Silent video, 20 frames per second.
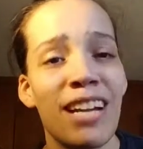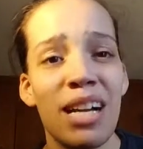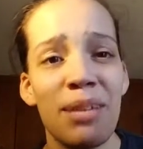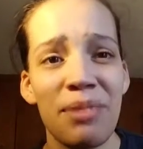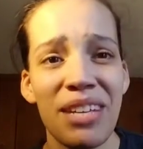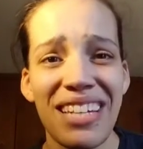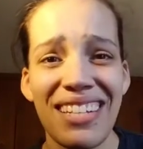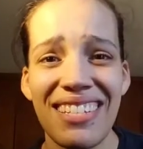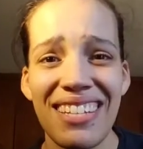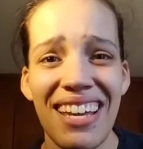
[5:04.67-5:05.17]
I'm
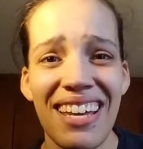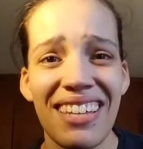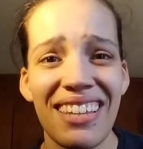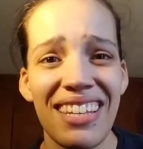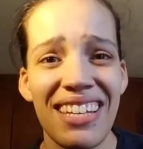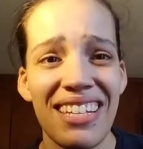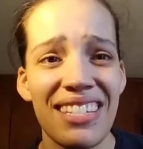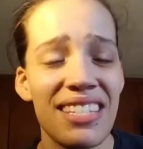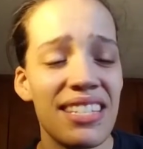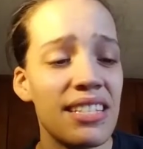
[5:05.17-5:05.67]
going to take
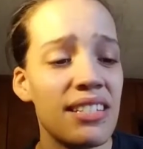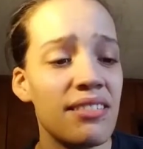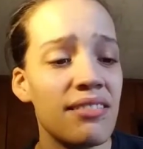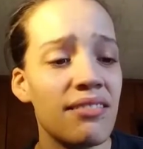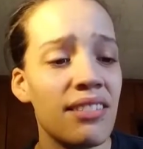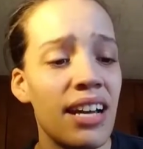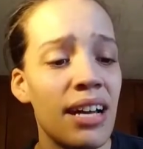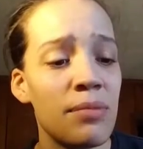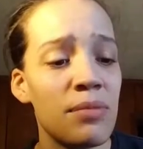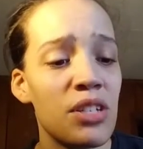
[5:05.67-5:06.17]
this
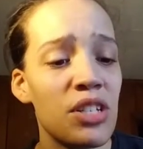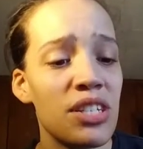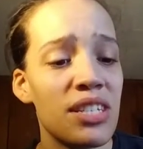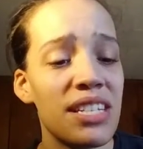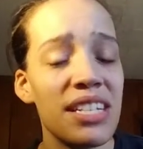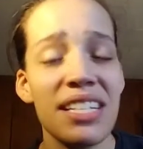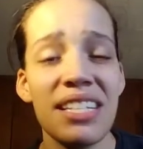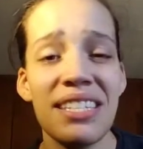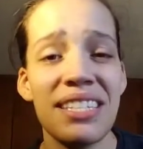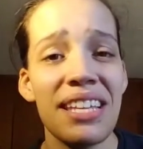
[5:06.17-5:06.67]
and I'm just
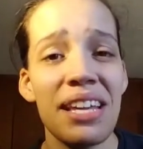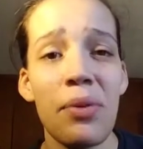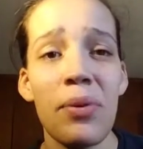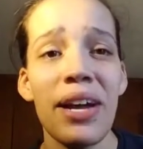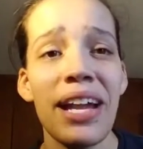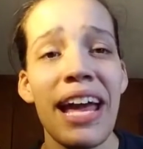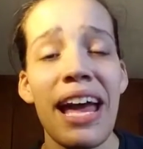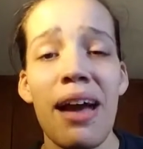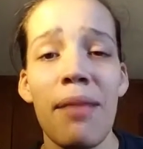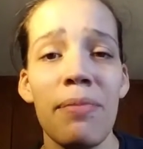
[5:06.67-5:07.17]
going to see
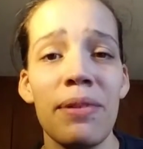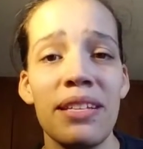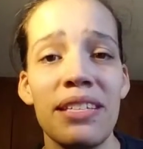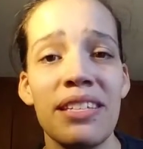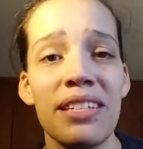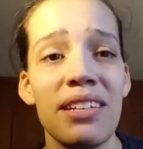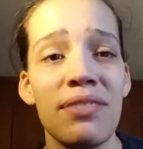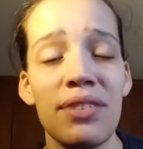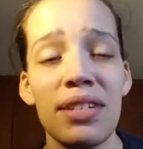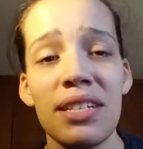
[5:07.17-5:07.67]
what
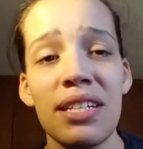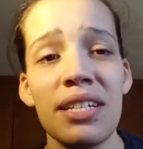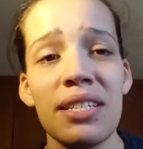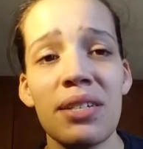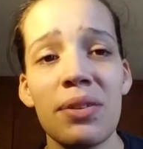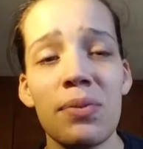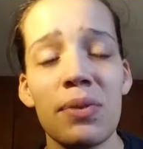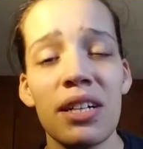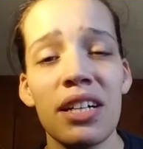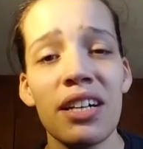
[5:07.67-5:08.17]
happens. And if it
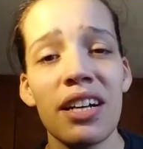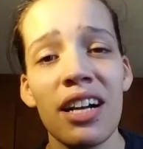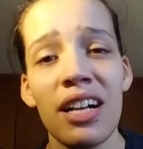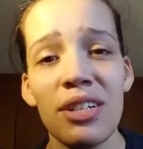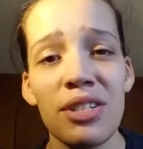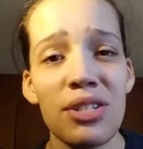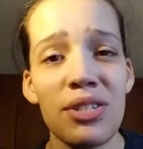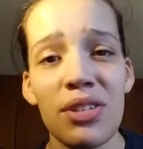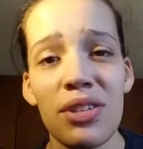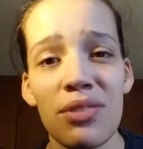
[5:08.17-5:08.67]
doesn't work,
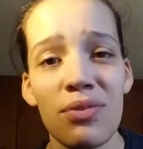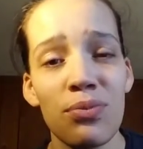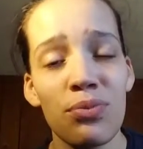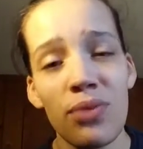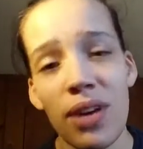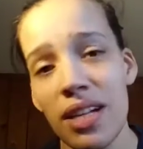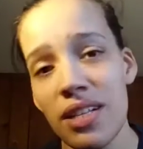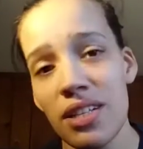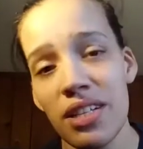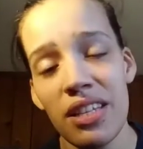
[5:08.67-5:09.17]
I'll just
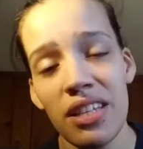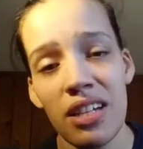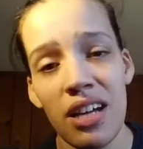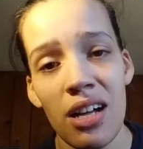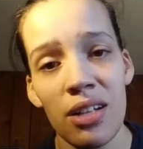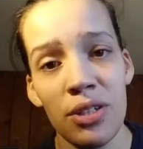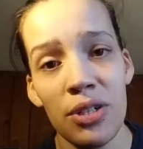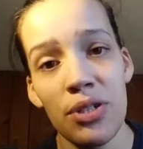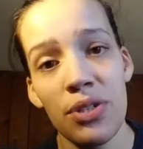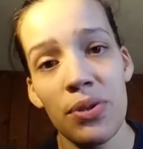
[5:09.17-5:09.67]
run to the
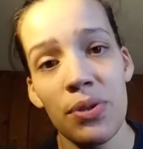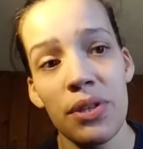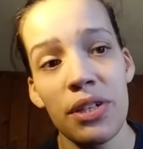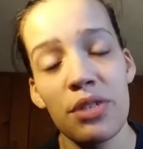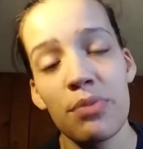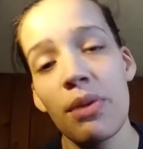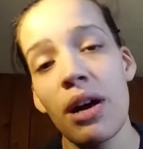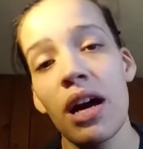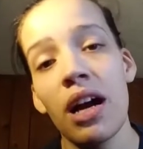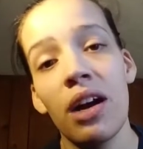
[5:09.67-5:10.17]
dollar store
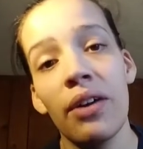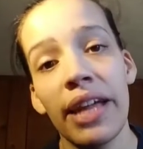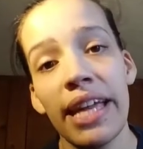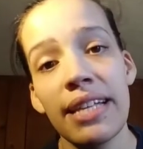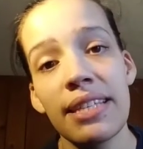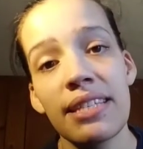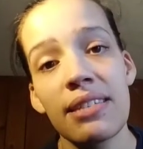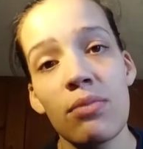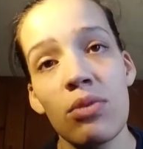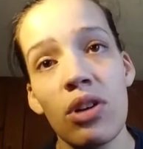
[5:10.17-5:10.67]
tomorrow and
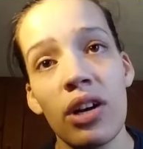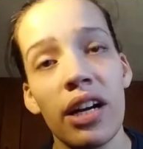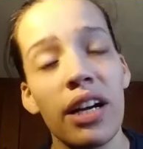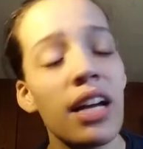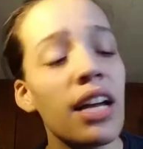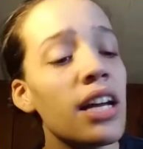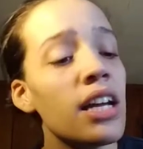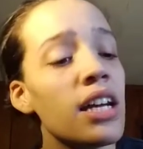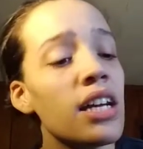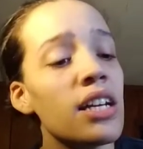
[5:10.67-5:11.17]
get some more.
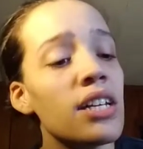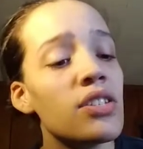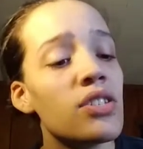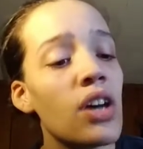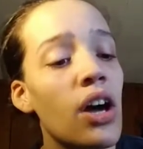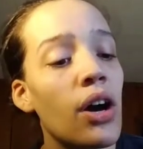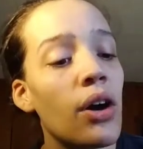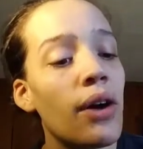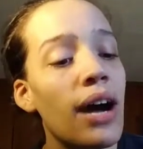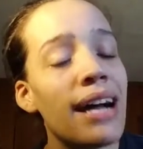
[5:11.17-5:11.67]

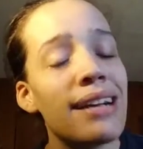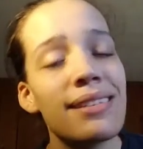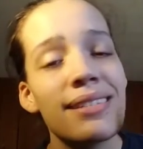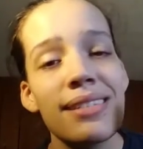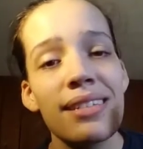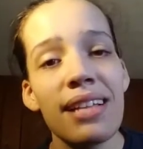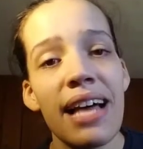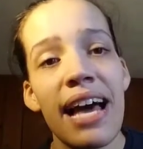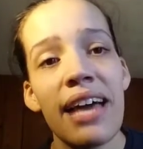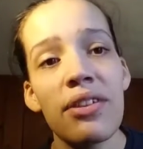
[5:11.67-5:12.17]
So I
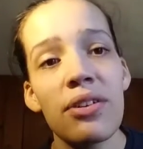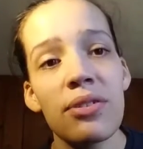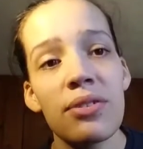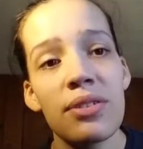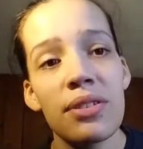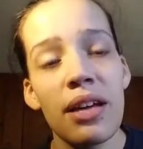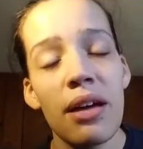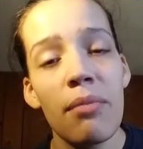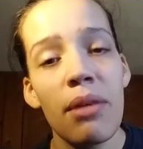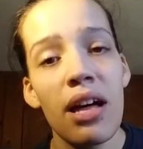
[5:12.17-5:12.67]
slathered
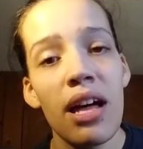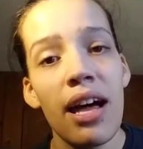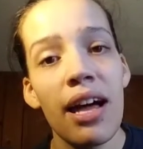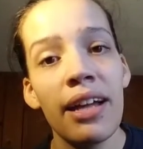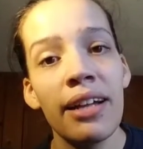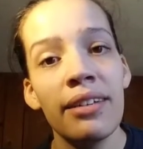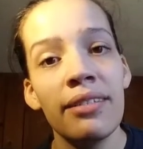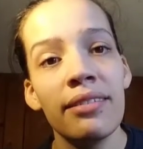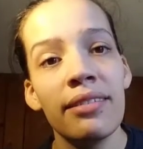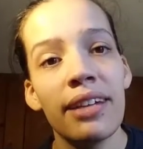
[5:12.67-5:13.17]
some
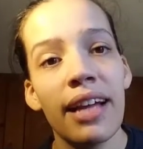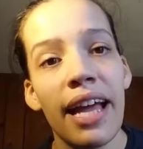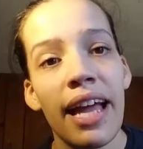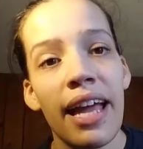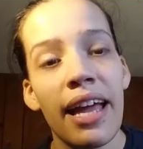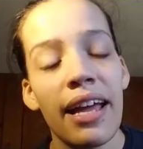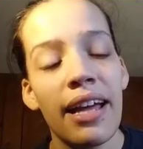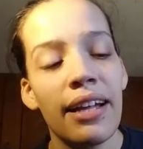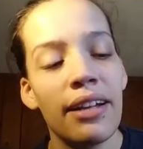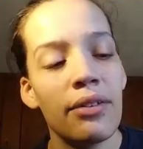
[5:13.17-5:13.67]
on
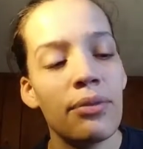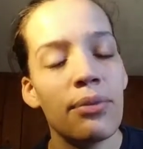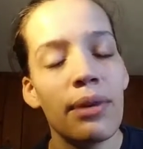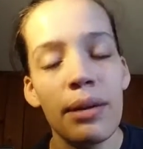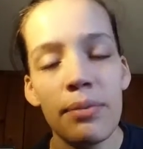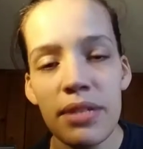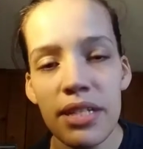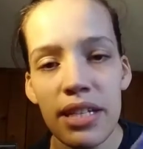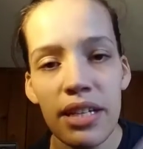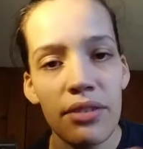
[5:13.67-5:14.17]
and
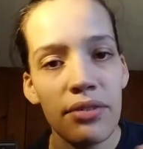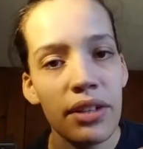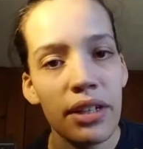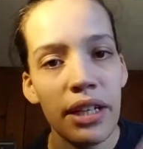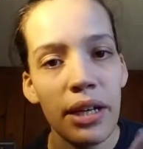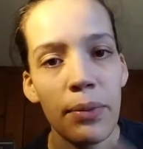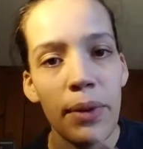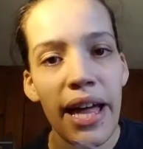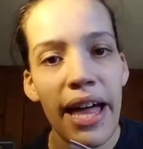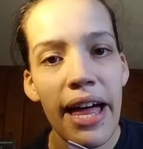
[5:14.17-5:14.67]
rubbed it in
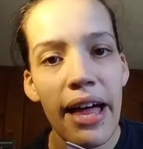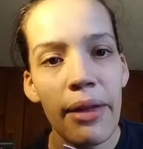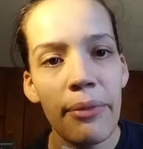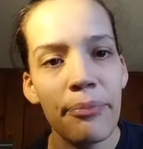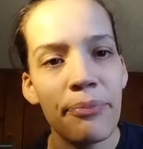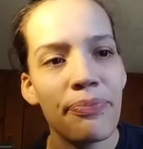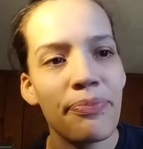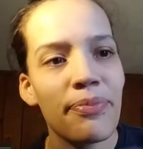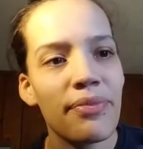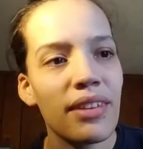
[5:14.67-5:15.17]
really well